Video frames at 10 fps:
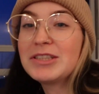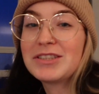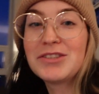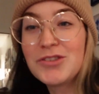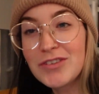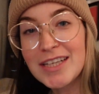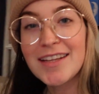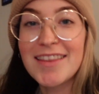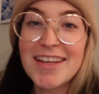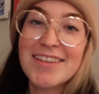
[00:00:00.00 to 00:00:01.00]
just
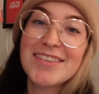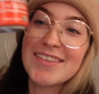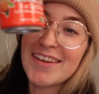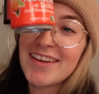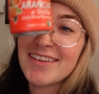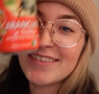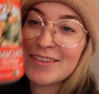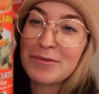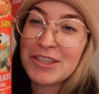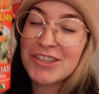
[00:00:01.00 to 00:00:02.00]
drinking these
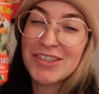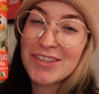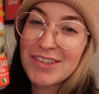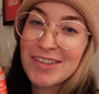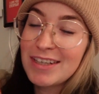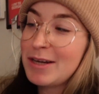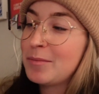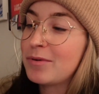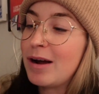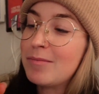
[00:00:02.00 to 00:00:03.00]
things, which
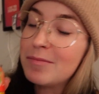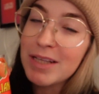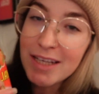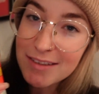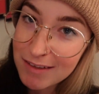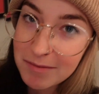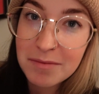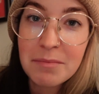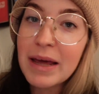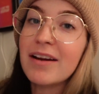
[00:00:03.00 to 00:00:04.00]
probably isn't
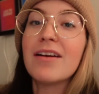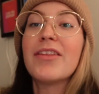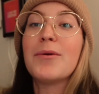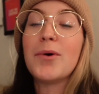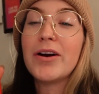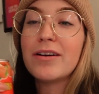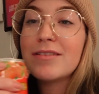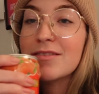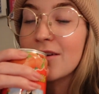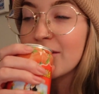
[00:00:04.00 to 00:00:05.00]
better than water,
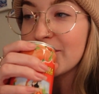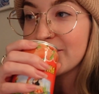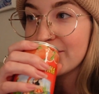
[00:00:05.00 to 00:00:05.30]
so.